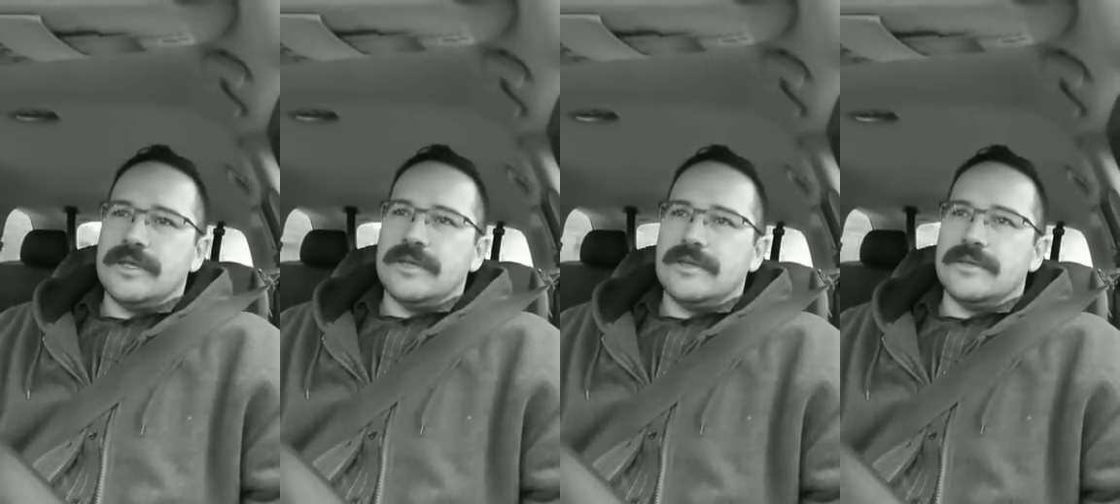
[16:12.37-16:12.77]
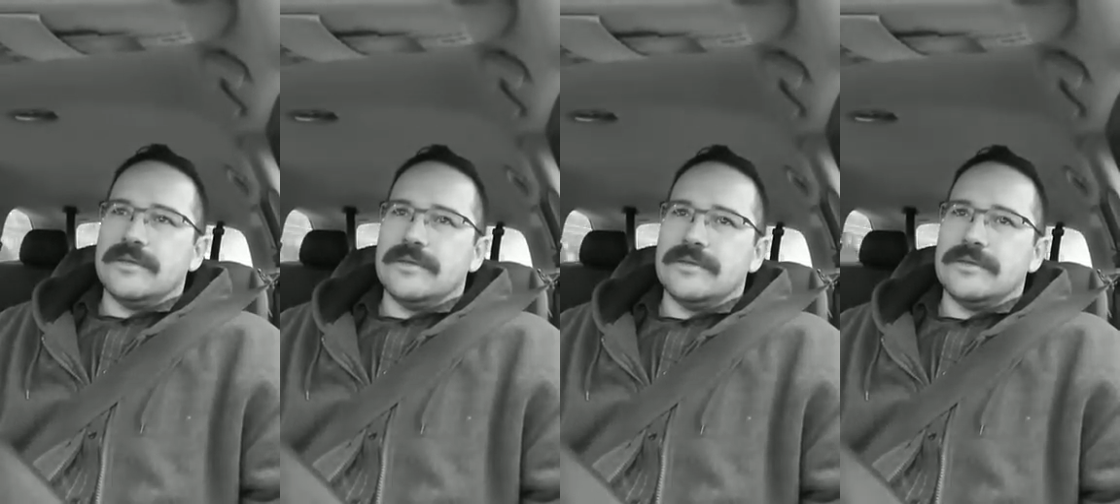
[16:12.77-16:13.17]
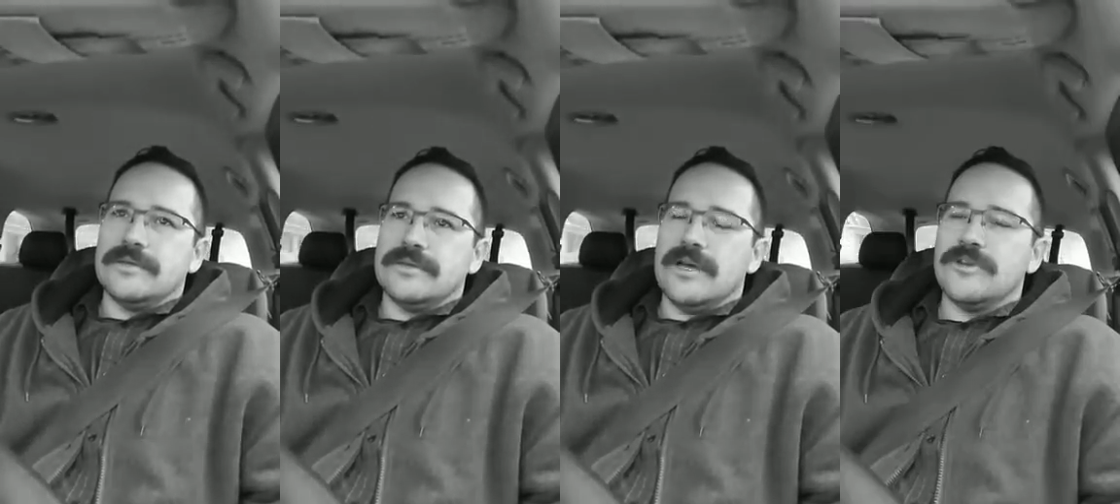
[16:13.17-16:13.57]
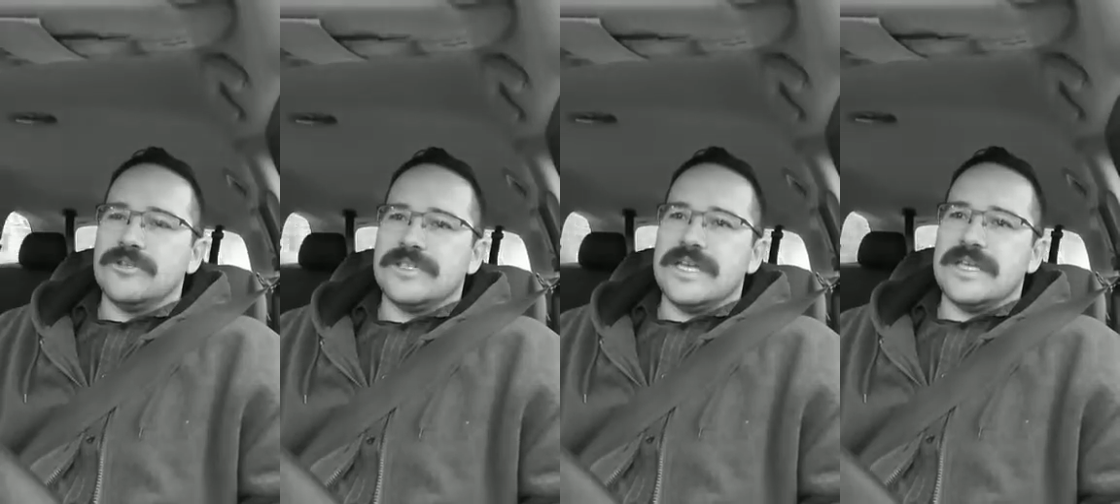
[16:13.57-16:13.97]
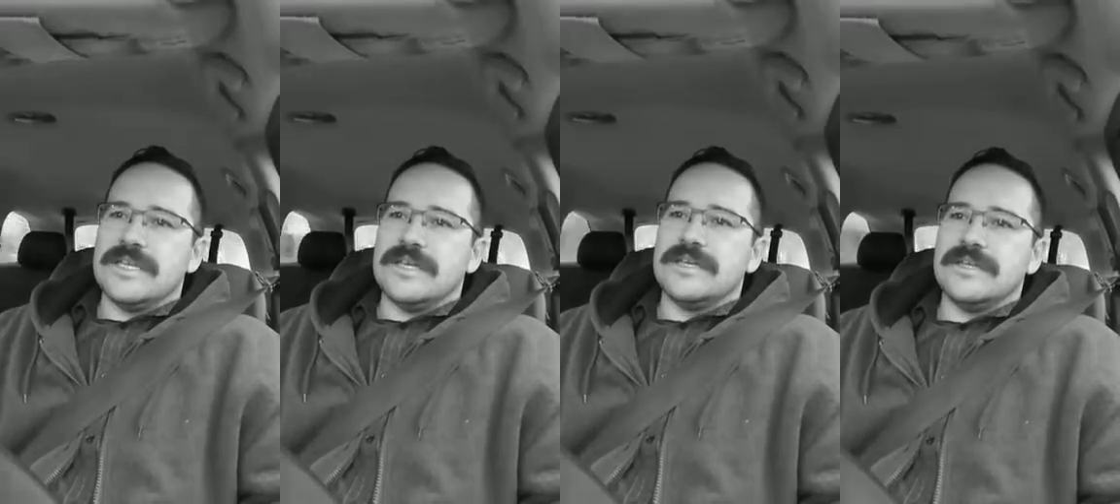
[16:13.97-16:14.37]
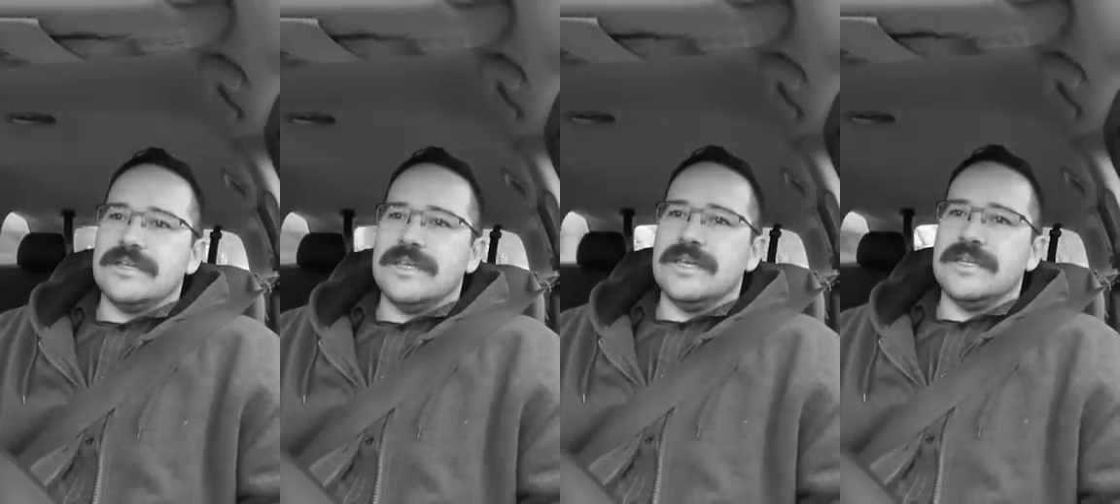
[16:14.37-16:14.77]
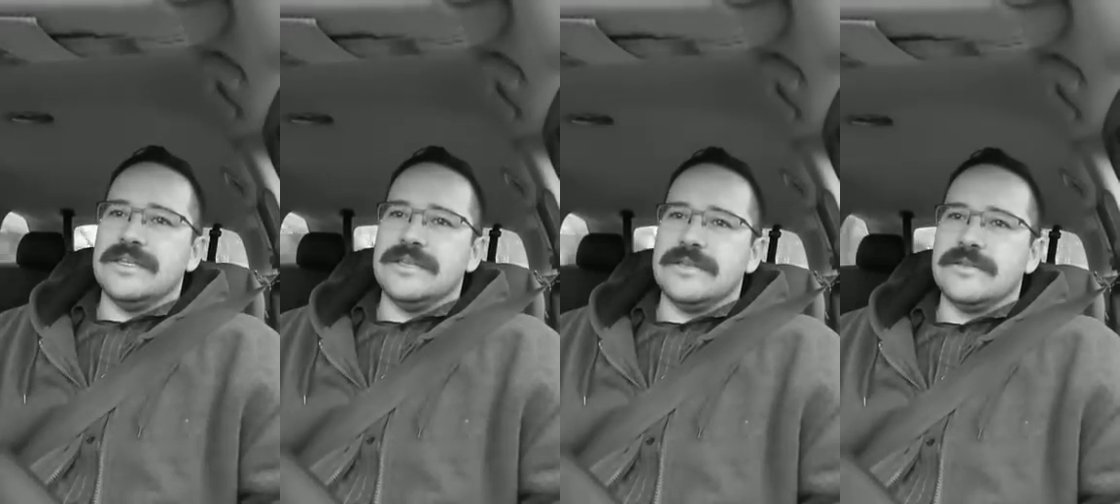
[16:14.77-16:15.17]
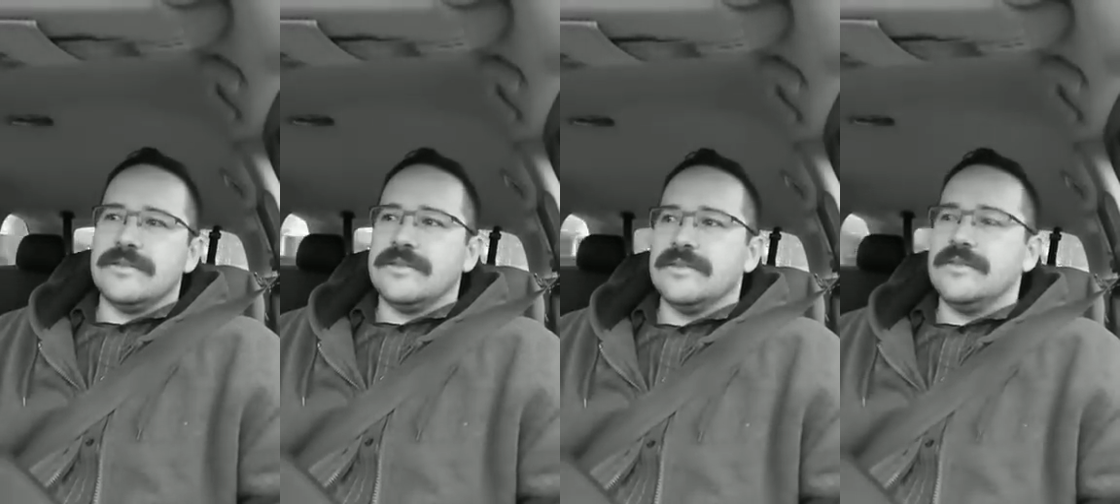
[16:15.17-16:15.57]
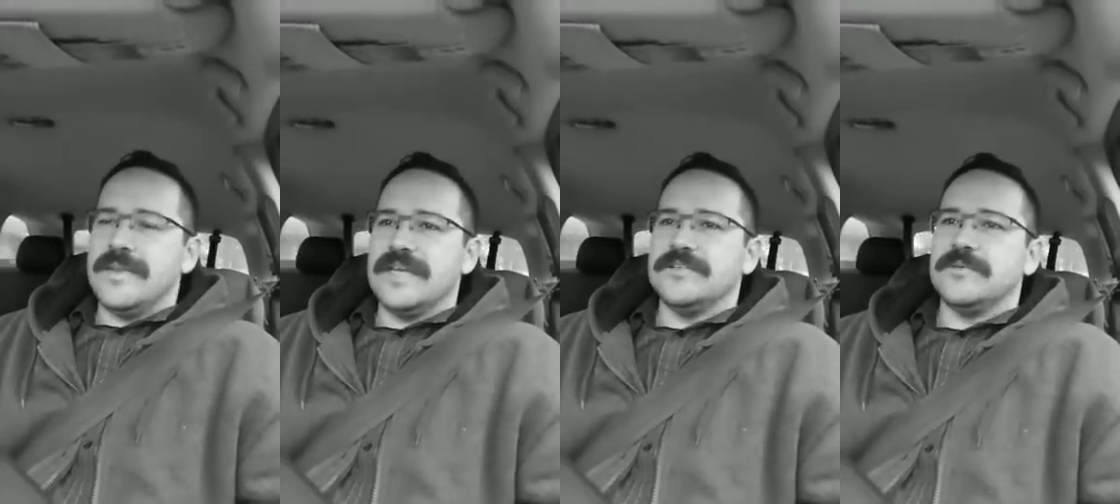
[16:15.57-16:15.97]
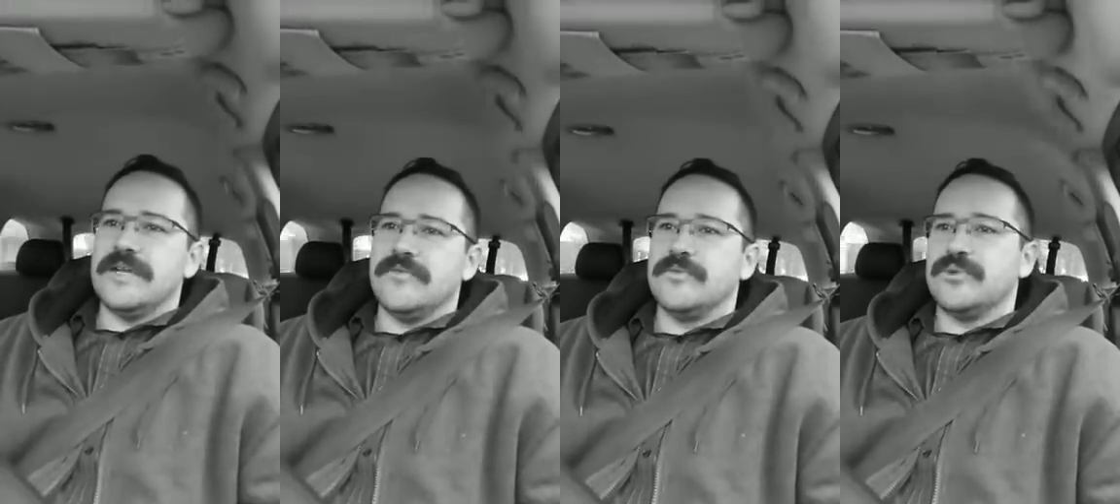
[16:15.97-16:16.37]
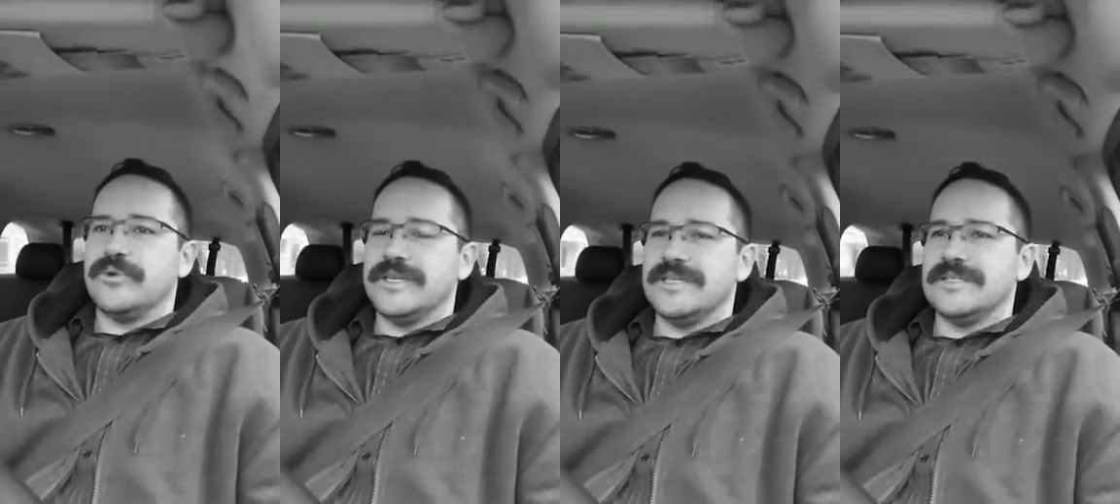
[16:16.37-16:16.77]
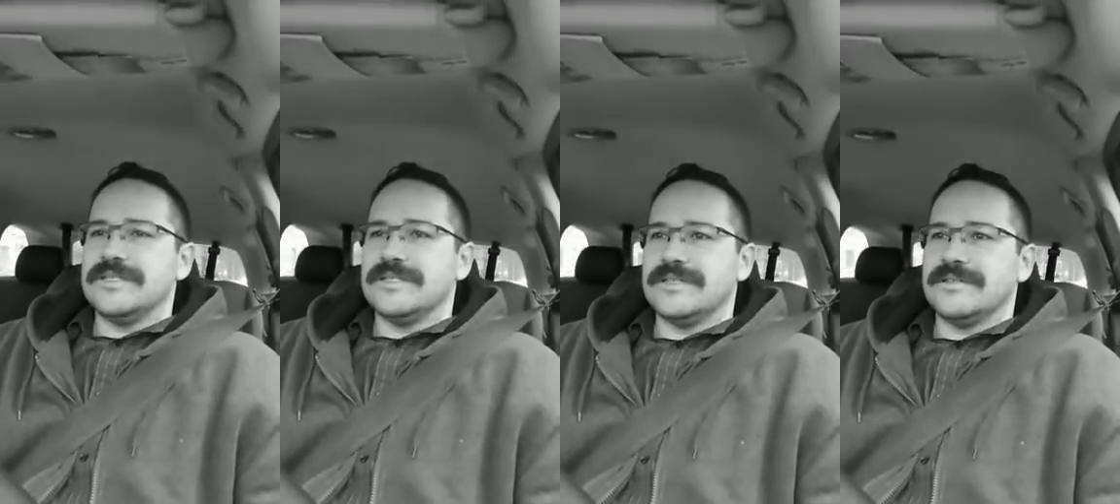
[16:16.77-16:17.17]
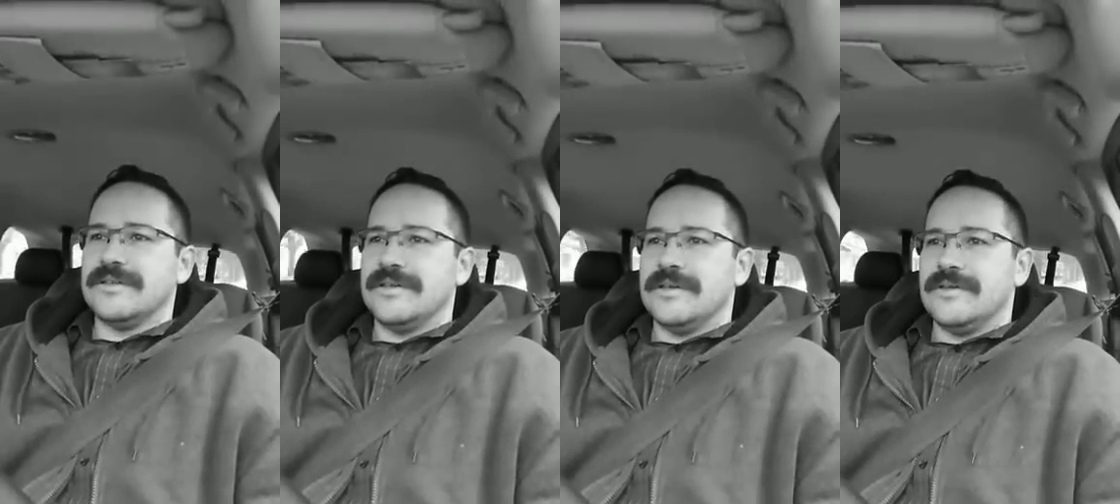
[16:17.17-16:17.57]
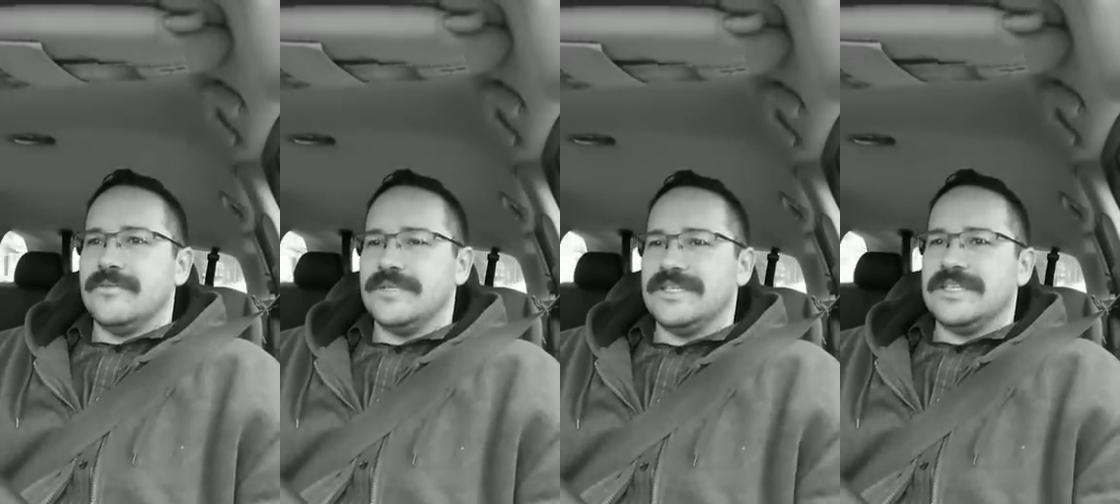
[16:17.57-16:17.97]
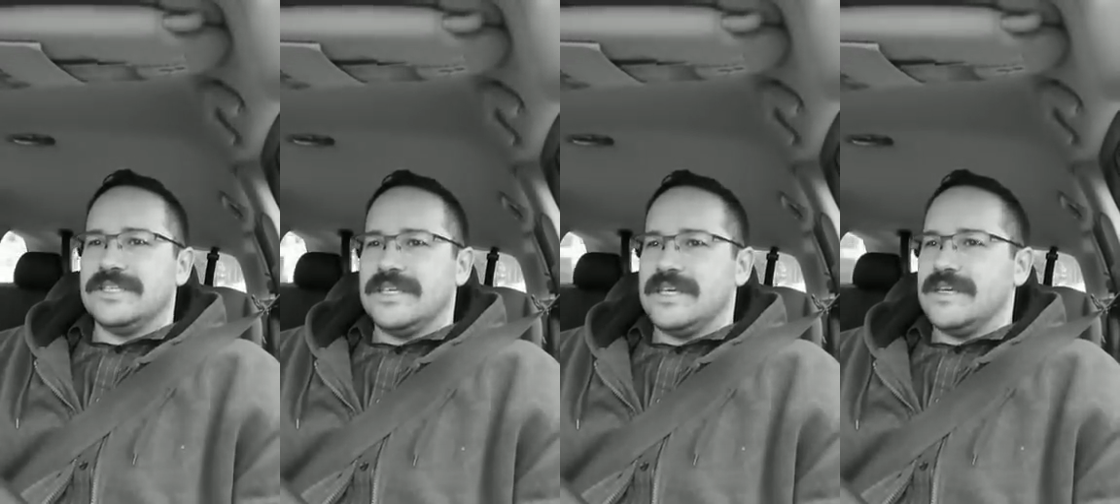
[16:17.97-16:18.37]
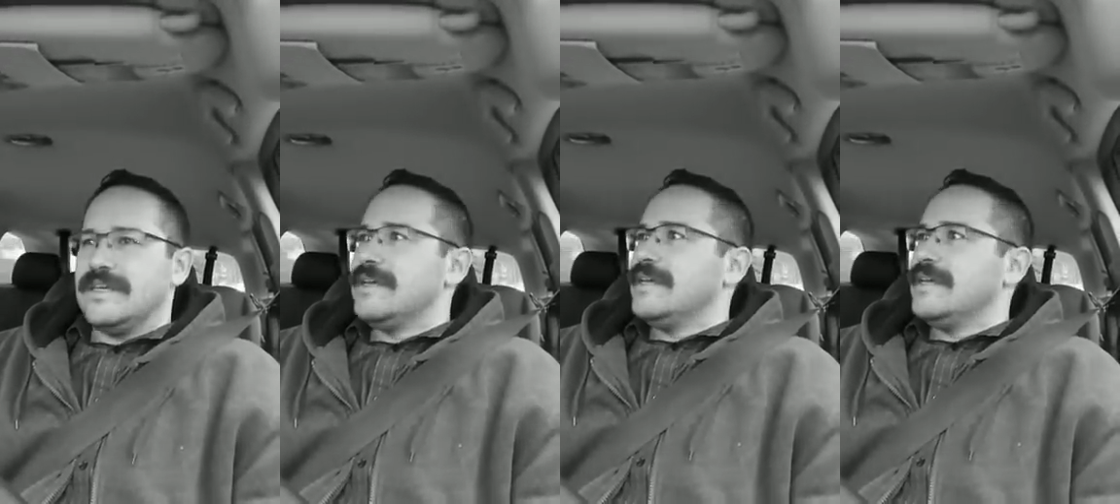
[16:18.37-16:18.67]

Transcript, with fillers: uh, understanding in the management of employees, uh, which is to say,